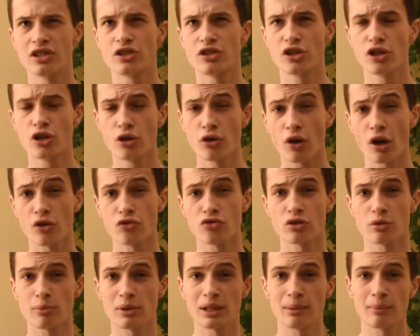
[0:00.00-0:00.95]
to
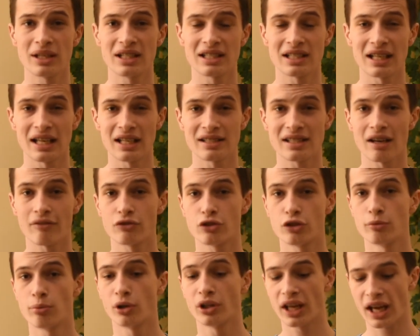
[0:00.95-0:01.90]
200mm lens
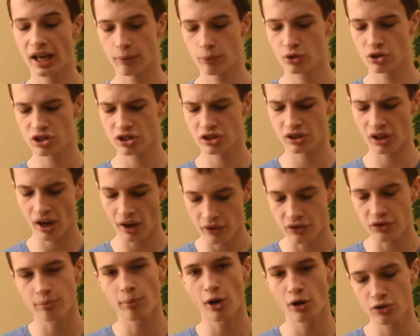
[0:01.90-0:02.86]
f2.8, which is, I
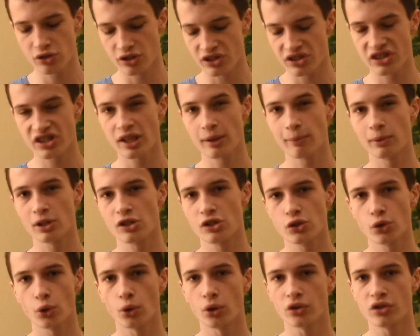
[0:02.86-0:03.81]
suppose, a similar
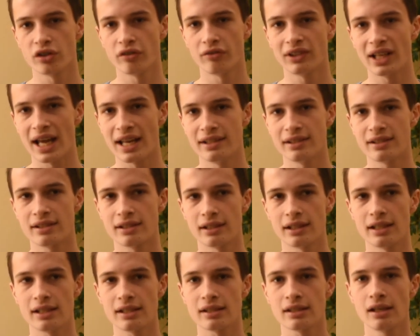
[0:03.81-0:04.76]
sort of lens to
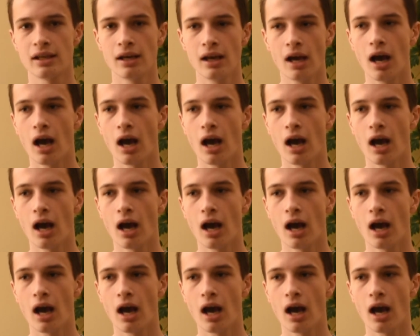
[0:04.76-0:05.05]
this,